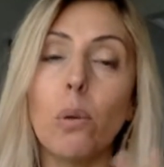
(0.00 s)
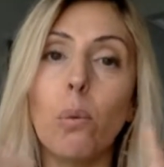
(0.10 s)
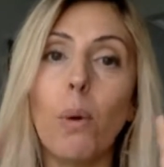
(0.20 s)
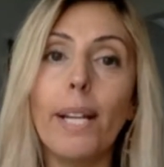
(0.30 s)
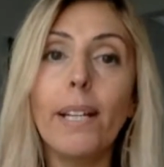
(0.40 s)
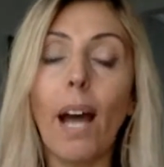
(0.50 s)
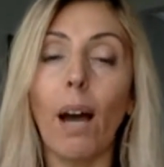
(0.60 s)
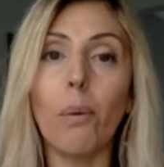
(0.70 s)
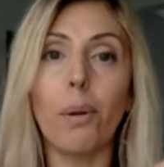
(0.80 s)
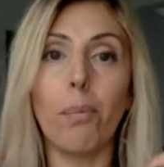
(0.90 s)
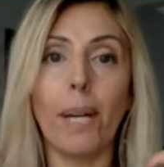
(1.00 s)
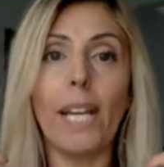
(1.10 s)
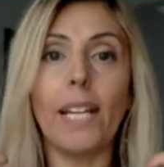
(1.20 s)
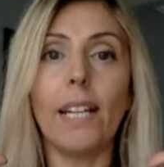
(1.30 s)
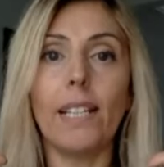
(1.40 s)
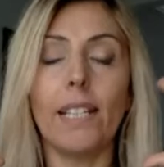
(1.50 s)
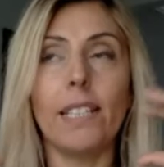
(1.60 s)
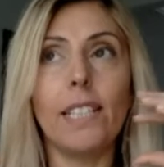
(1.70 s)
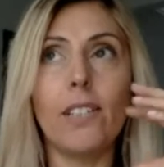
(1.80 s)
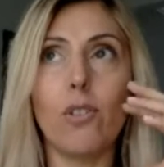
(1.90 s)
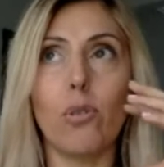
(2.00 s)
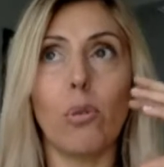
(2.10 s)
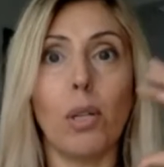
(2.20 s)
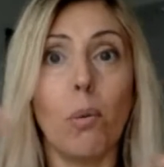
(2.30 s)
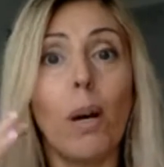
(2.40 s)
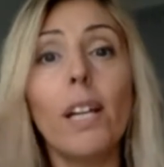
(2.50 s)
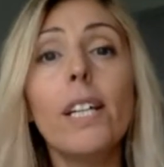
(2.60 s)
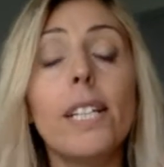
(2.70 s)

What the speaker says: when our brain needs to rewire